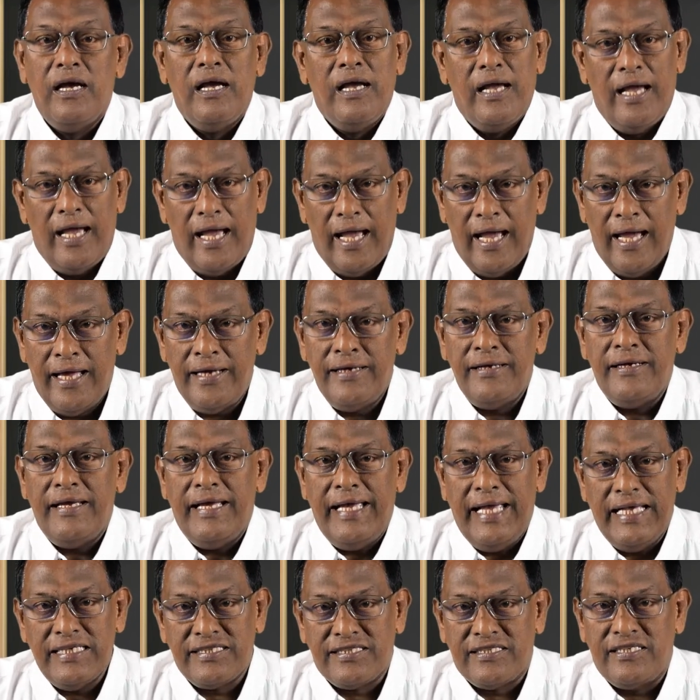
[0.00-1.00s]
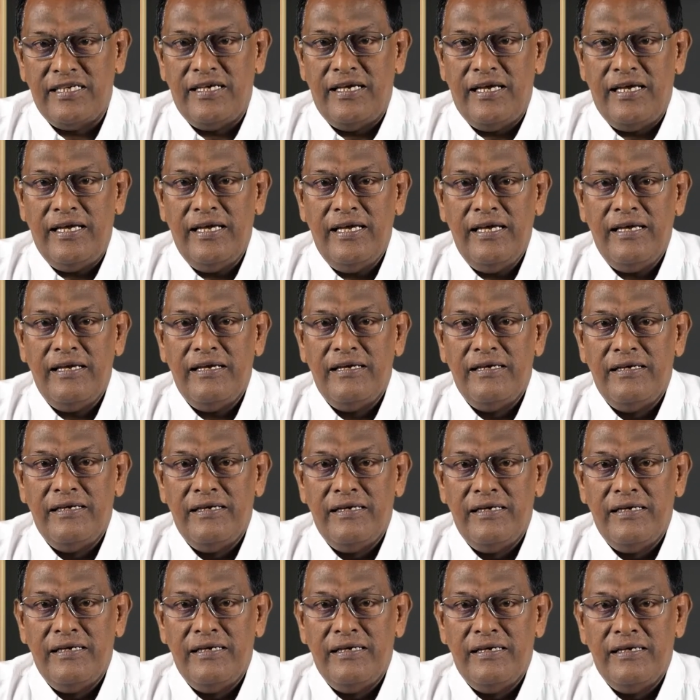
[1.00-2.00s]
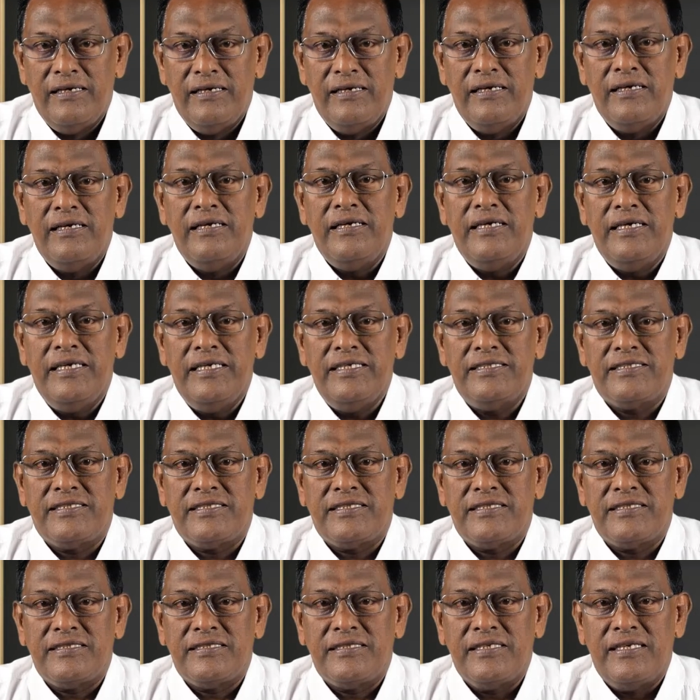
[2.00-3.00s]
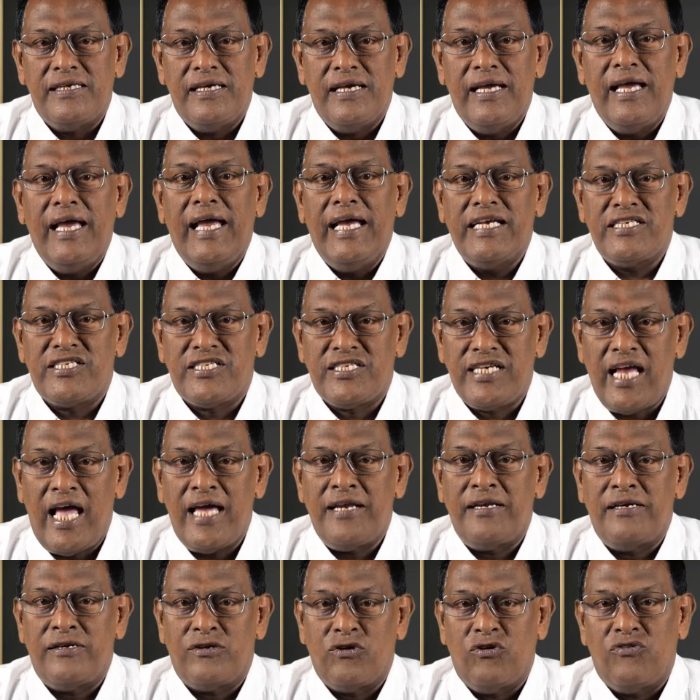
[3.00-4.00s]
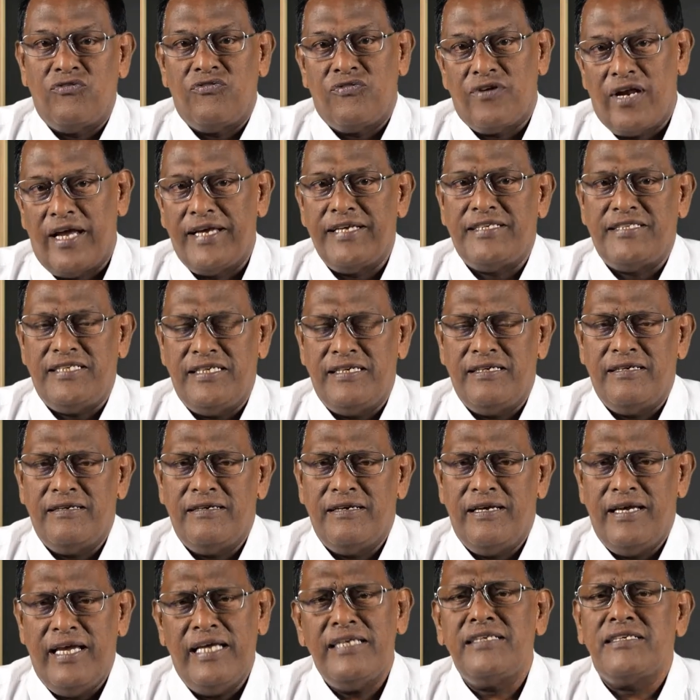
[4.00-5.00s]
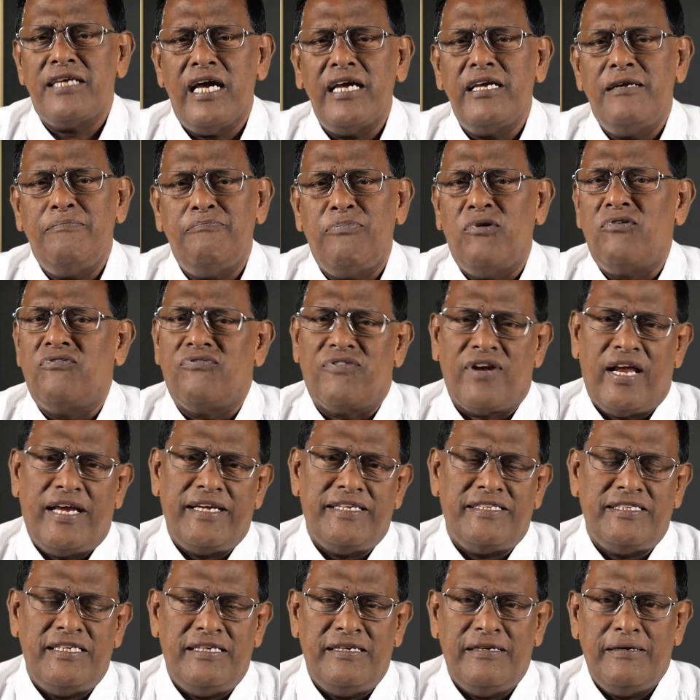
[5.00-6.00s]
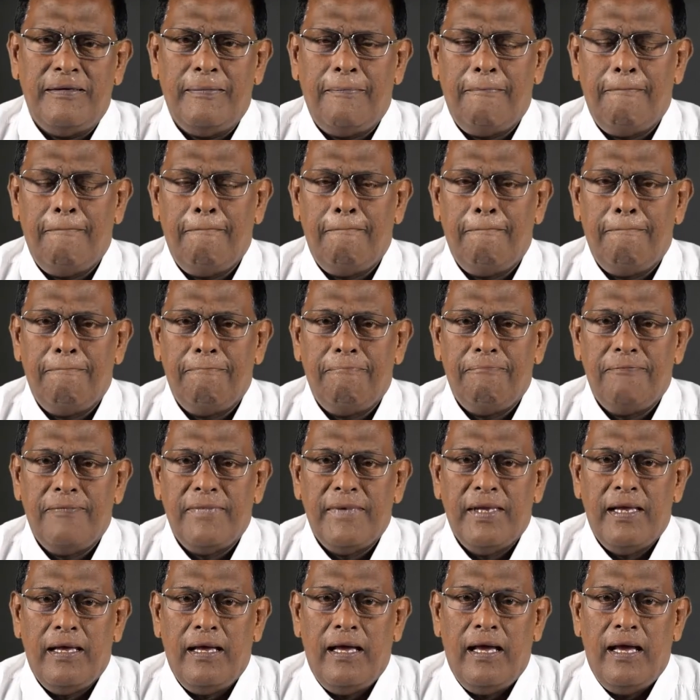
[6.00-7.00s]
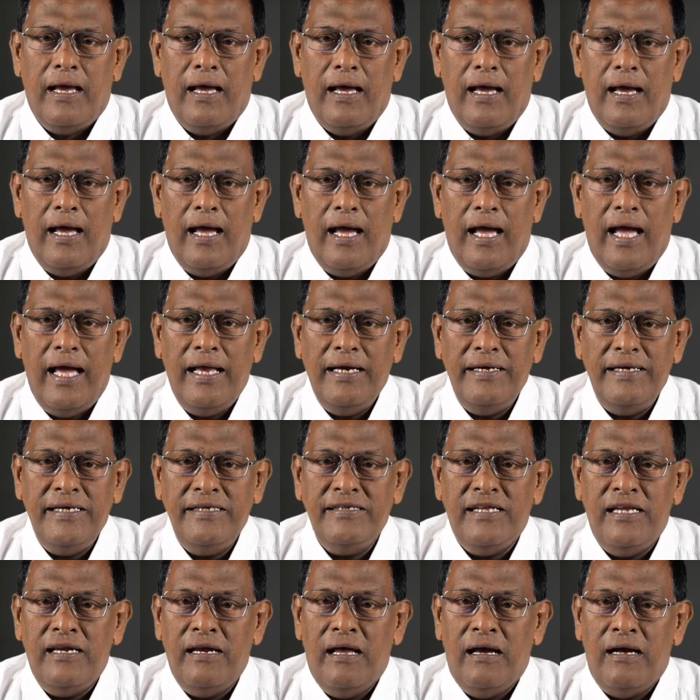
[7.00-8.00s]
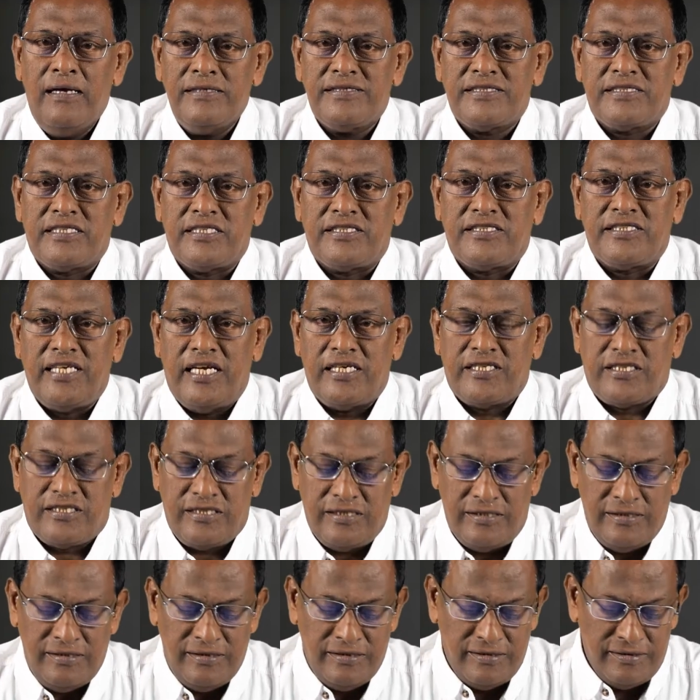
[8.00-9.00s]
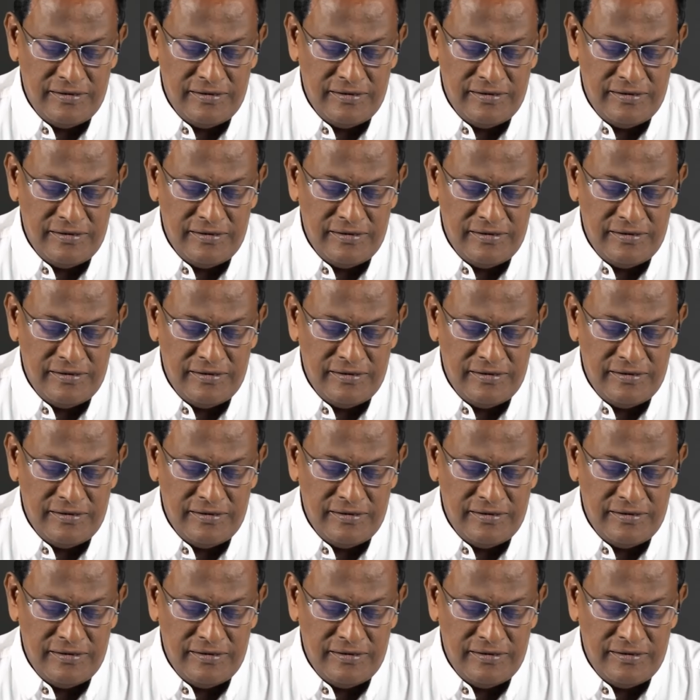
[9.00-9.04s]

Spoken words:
and essay is a genre of writing, a type of writing. And in the last session,